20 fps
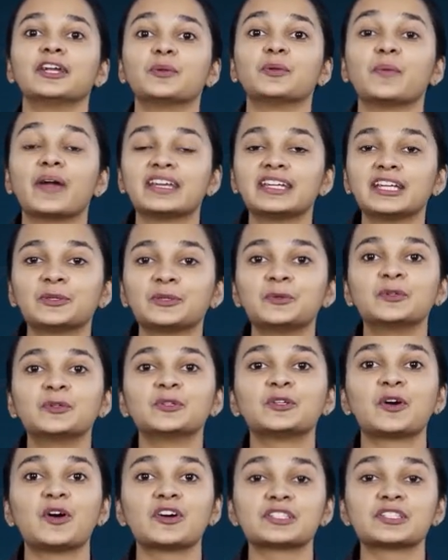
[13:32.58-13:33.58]

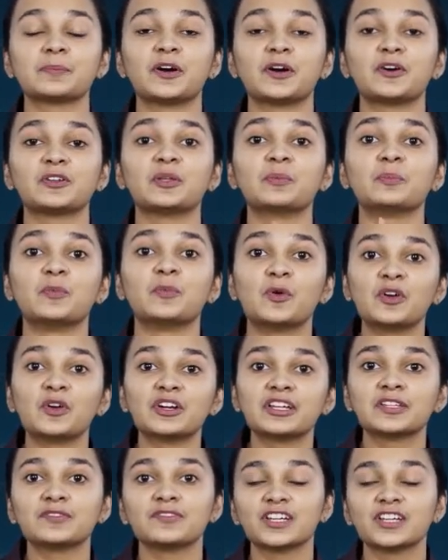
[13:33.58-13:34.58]
22 talks about the
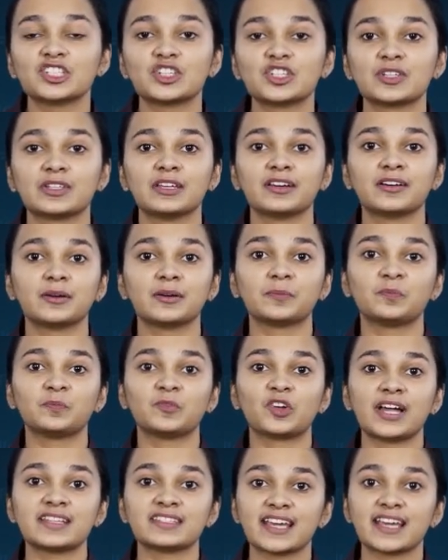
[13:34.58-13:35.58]
mode in which the
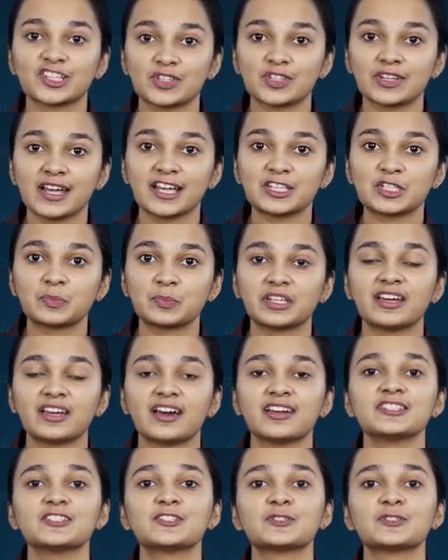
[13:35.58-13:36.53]
transaction has to be done.